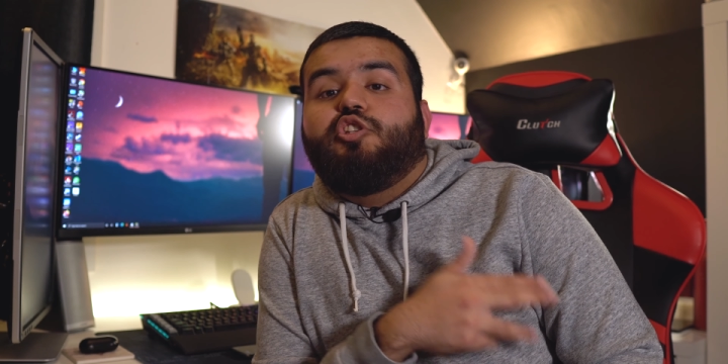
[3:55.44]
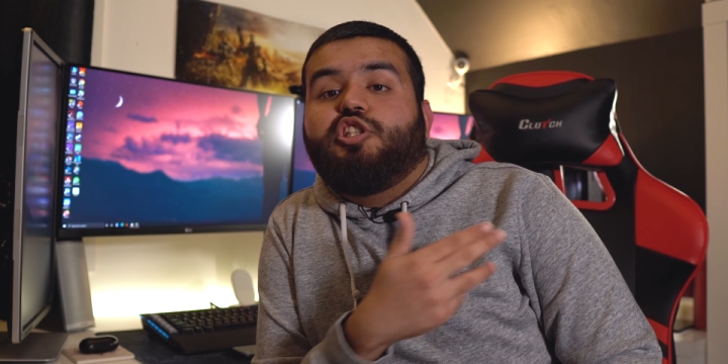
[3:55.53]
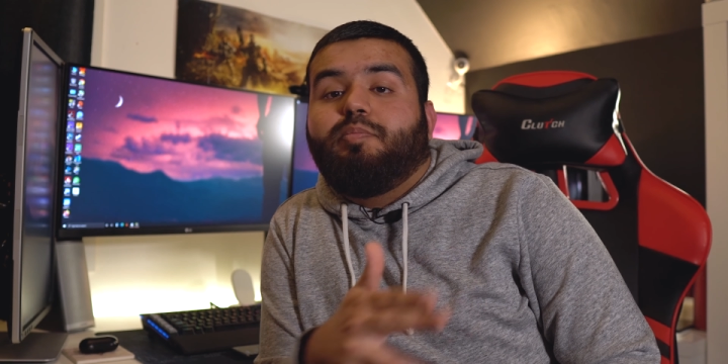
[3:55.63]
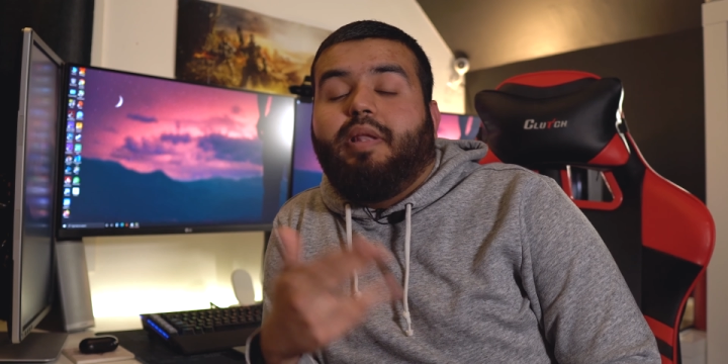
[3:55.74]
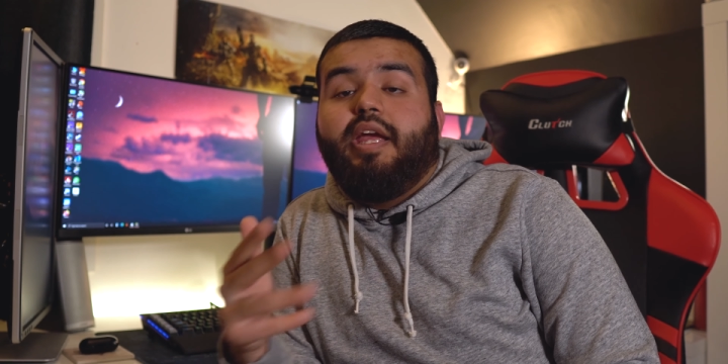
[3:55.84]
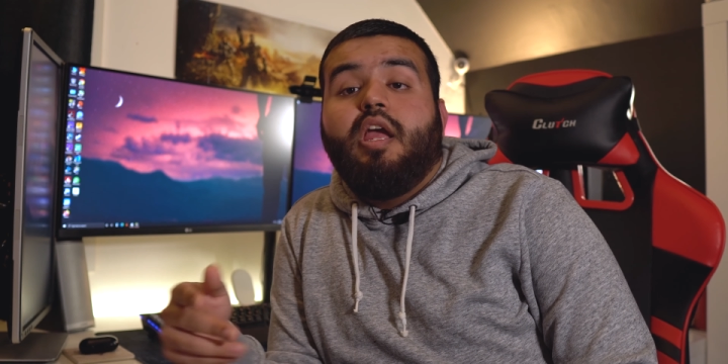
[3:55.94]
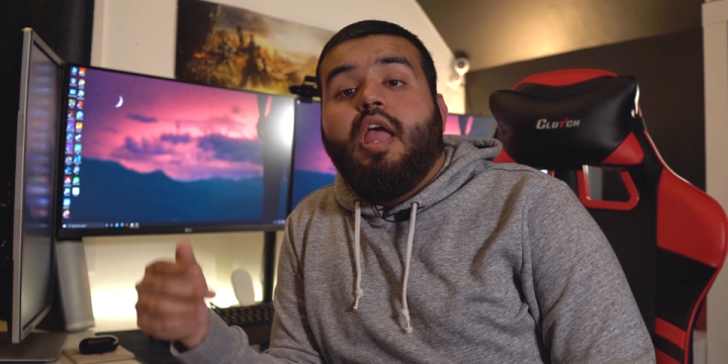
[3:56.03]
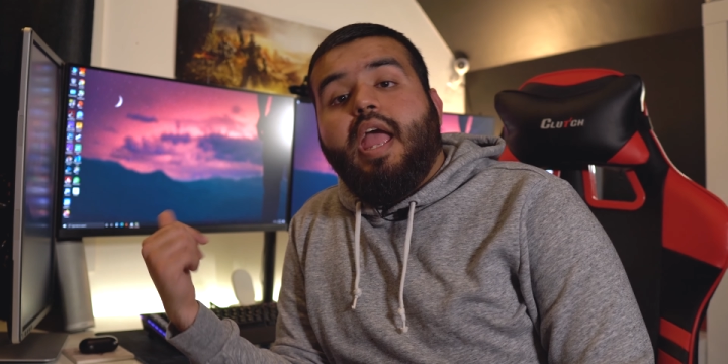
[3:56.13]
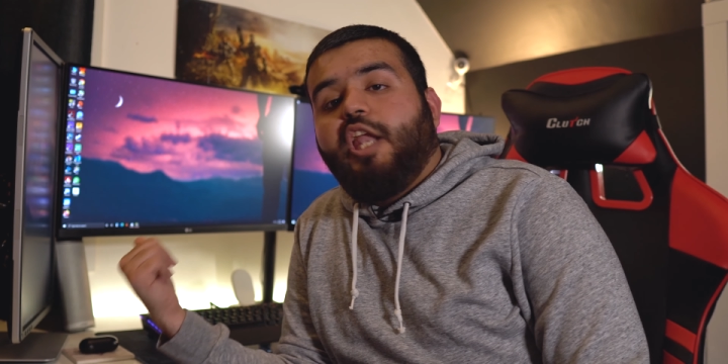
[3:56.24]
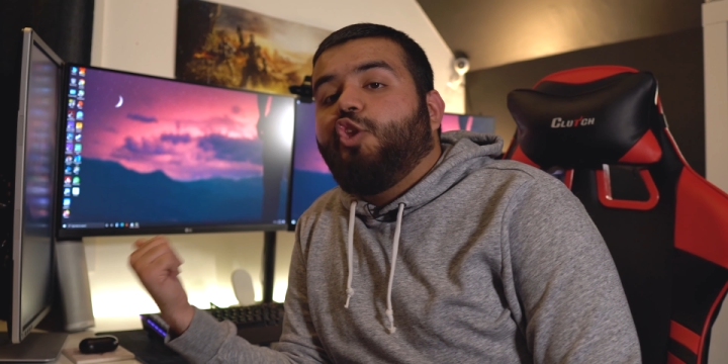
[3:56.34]
display,
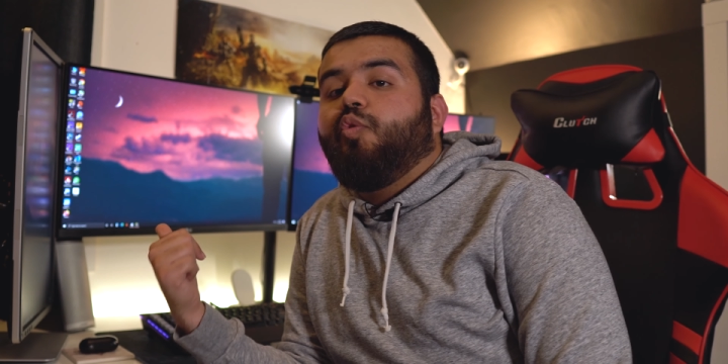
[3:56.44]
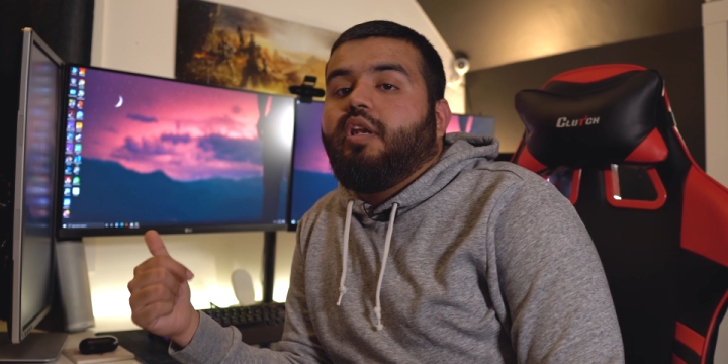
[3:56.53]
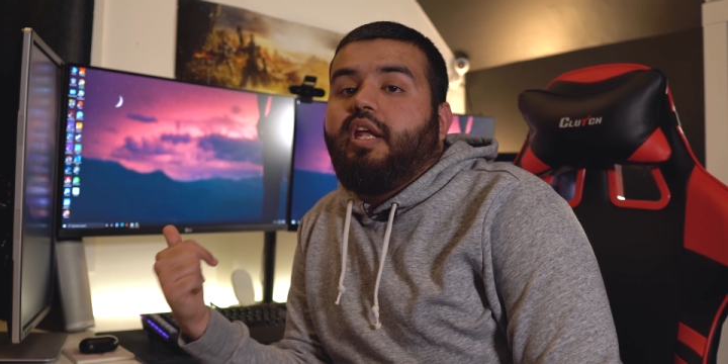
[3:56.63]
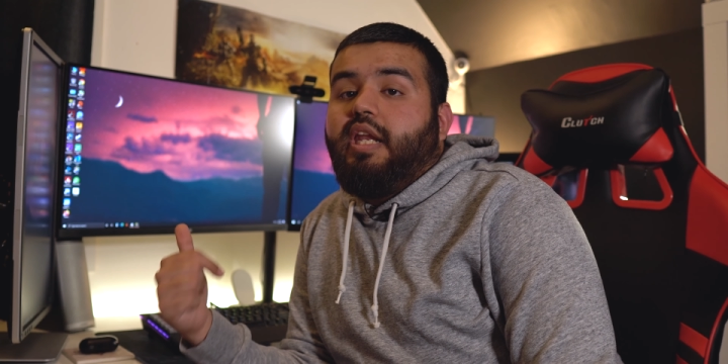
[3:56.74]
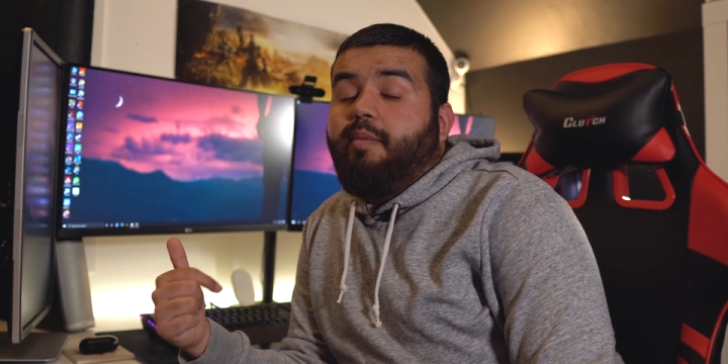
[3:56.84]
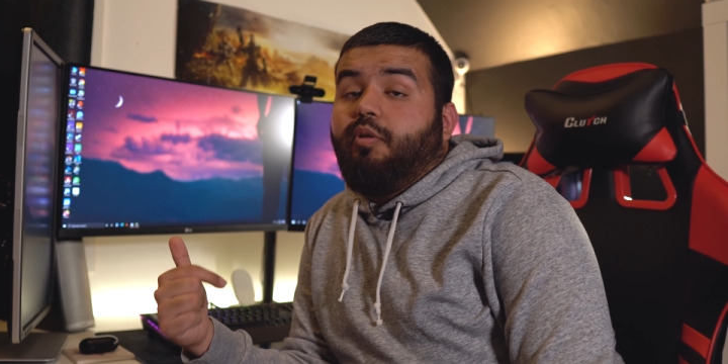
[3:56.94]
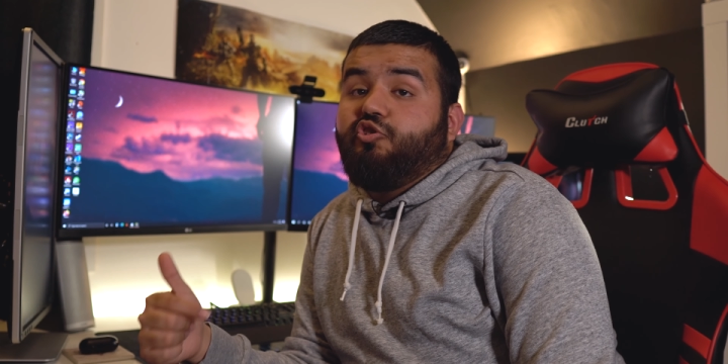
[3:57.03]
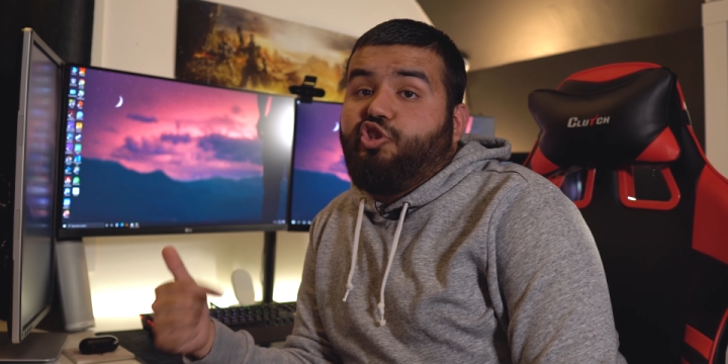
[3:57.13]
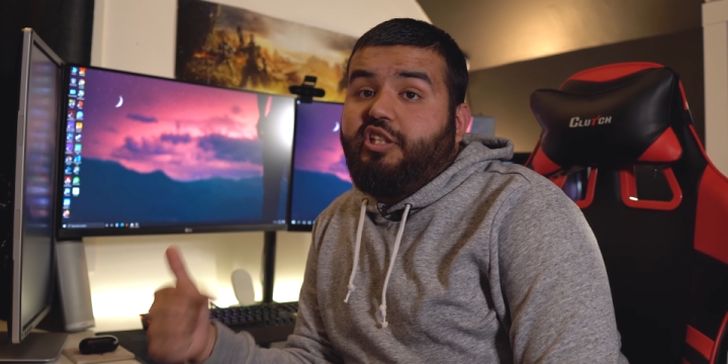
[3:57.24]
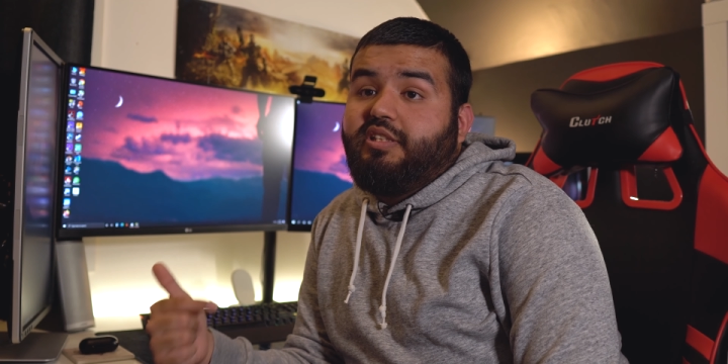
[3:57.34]
and you can enable
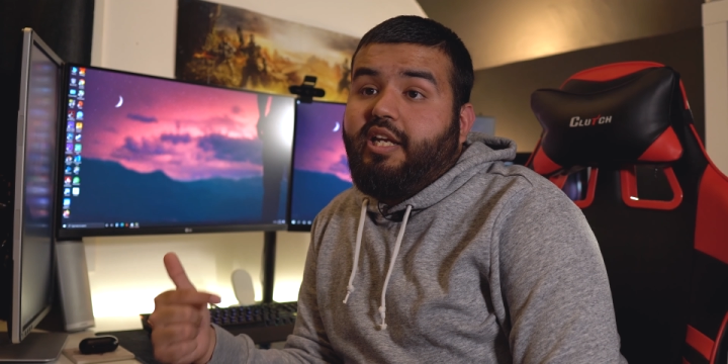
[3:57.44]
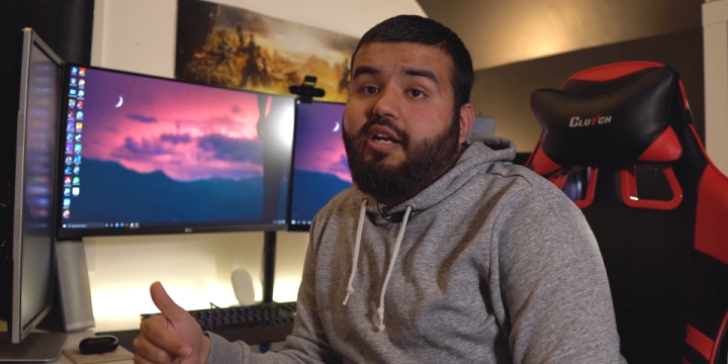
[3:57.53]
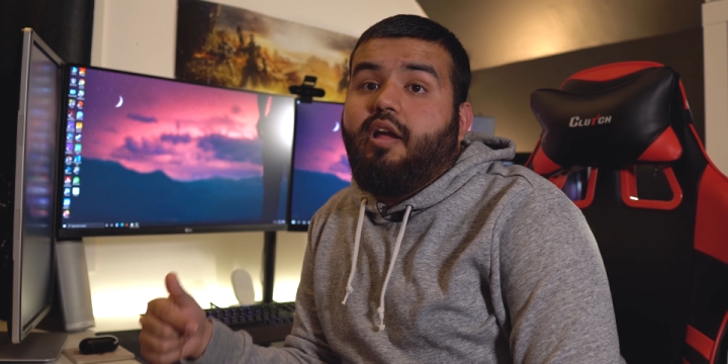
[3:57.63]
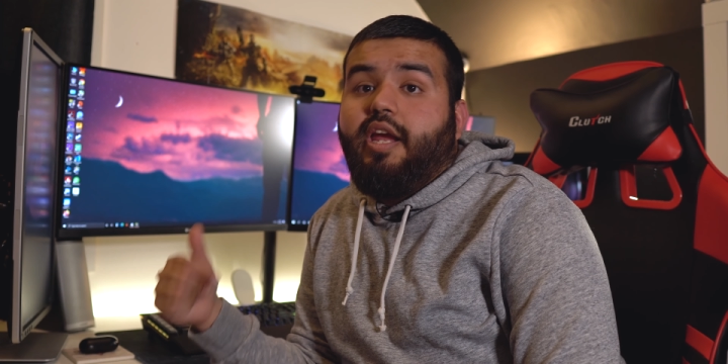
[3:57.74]
G-Sync